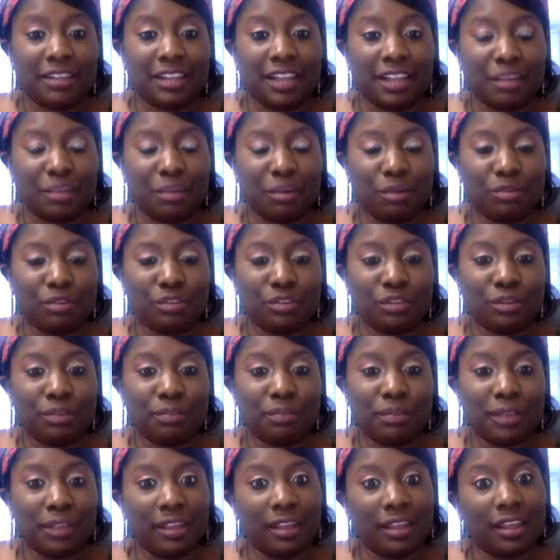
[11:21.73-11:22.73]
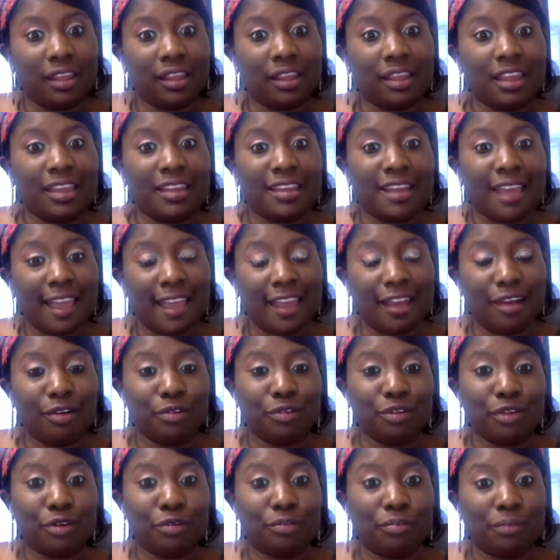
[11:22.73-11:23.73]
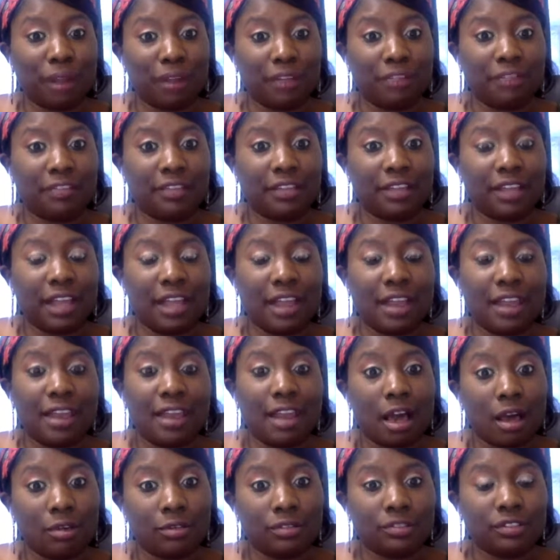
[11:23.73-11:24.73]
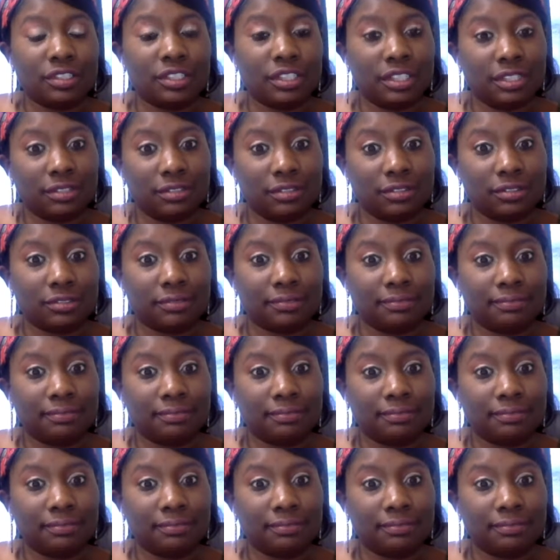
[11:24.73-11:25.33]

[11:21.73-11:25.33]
They want your P&L, your profit and loss sheet.